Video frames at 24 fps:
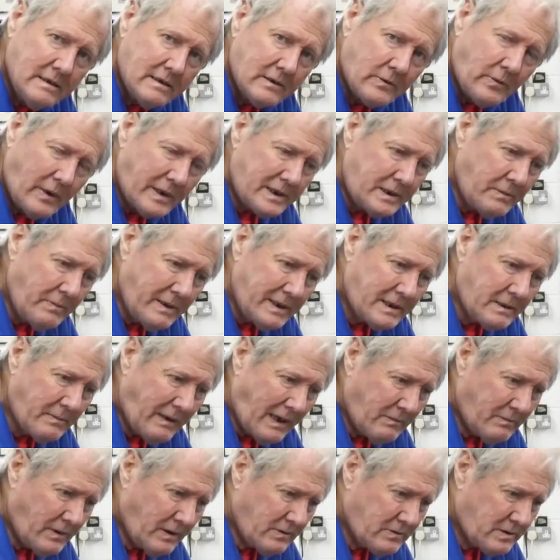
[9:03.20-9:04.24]
quite a bit
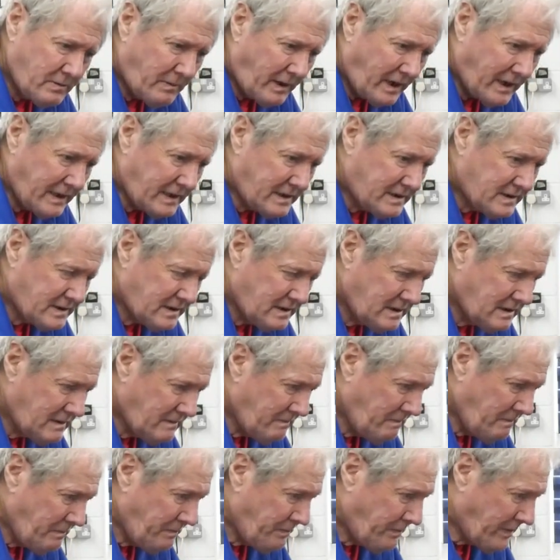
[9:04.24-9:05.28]
about motorbikes,
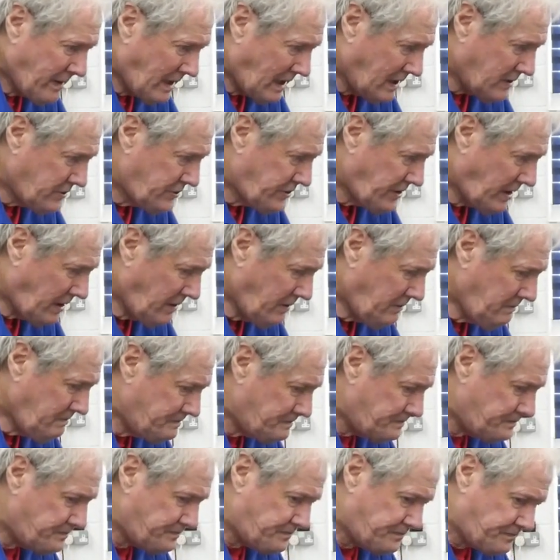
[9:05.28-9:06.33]
and so,
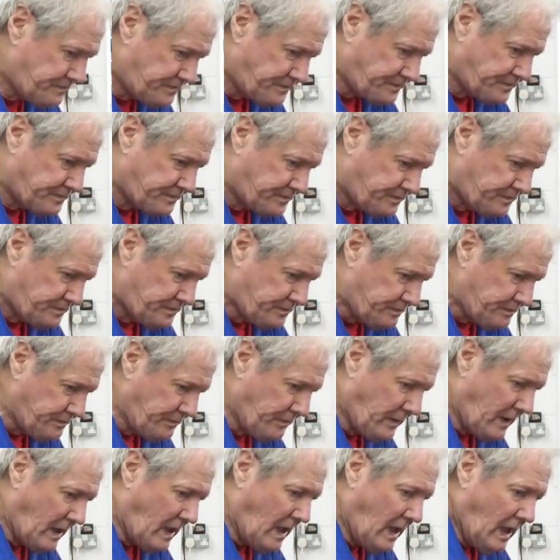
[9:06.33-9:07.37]

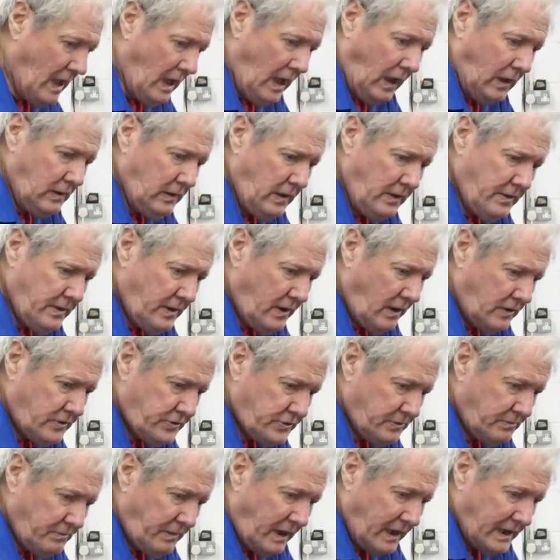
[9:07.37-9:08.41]
although there are
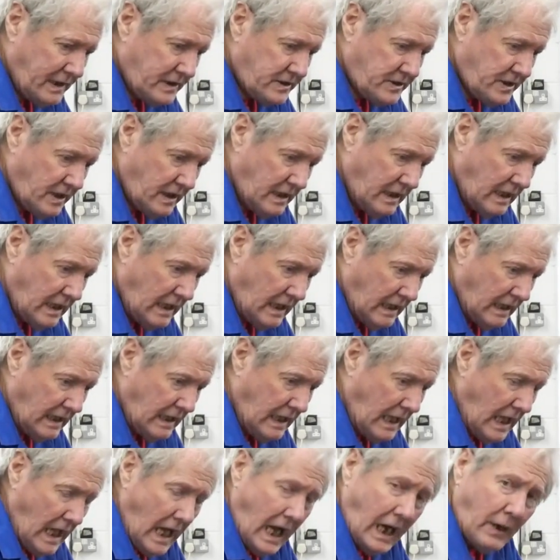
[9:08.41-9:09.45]
some bikes
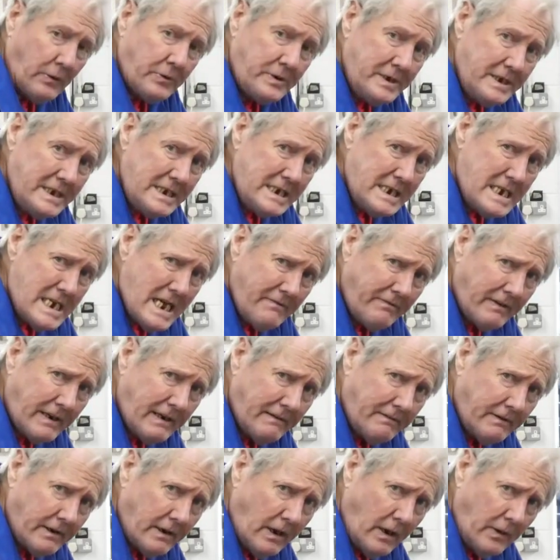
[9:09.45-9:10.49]
I would never
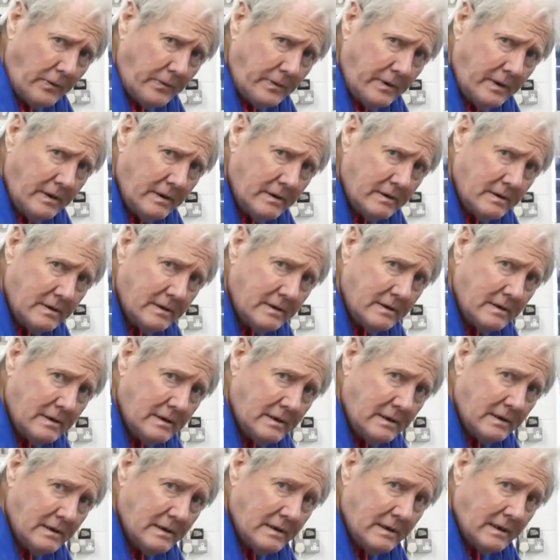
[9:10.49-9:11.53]
ever own,
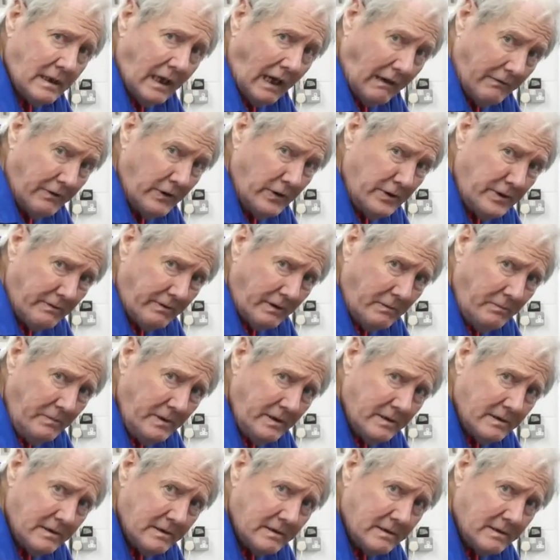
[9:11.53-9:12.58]
I've heard of them.